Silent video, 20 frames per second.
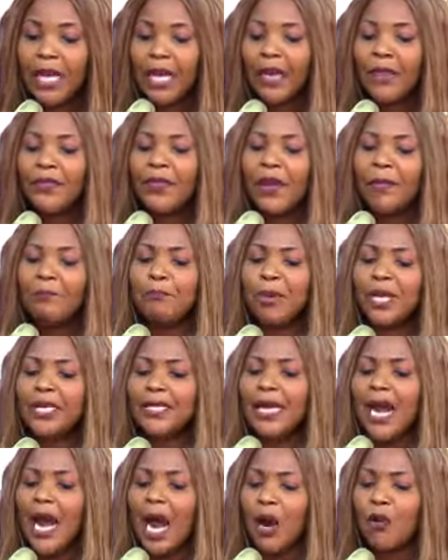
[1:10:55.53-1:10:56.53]
Then
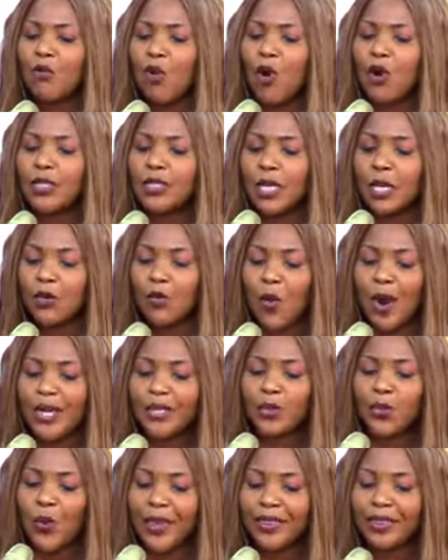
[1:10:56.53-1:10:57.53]
Peter arose and
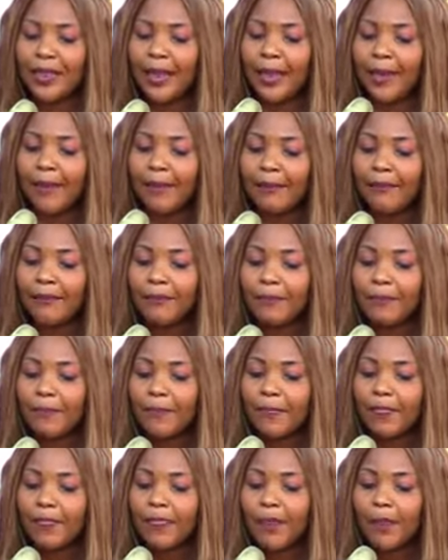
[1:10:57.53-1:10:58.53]
went with them.
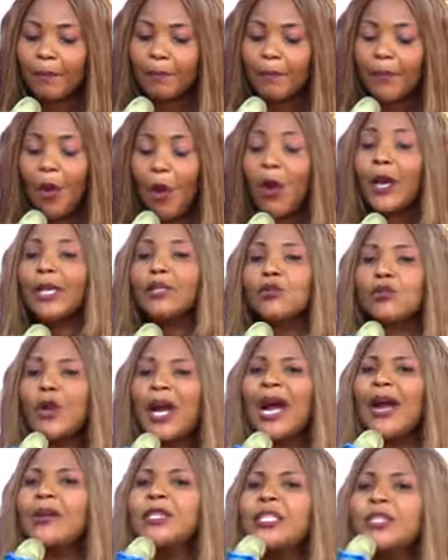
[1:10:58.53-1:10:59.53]
Okay, to
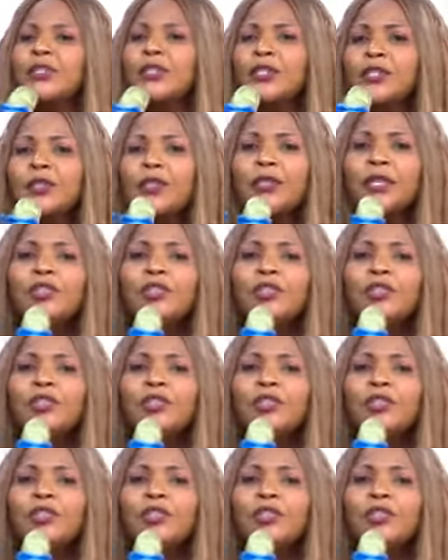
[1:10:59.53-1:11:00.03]
cut the